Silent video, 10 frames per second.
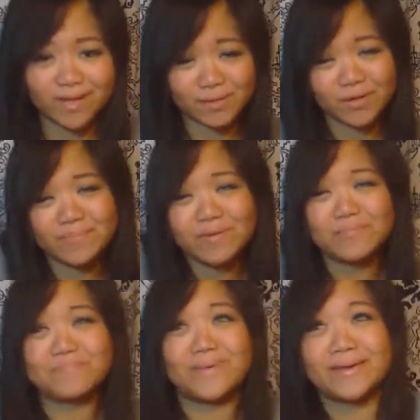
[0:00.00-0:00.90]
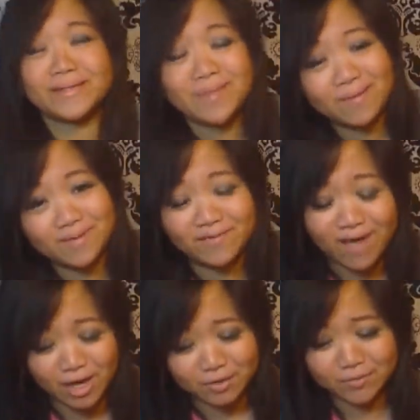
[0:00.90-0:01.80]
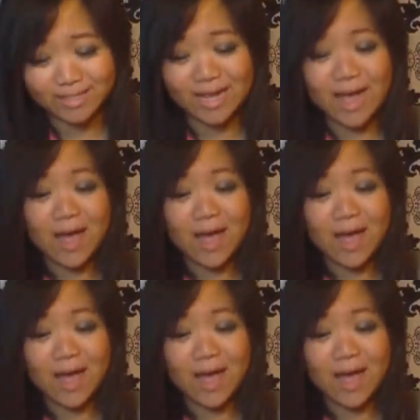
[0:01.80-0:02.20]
That's one of my biggest pet peeve, actually.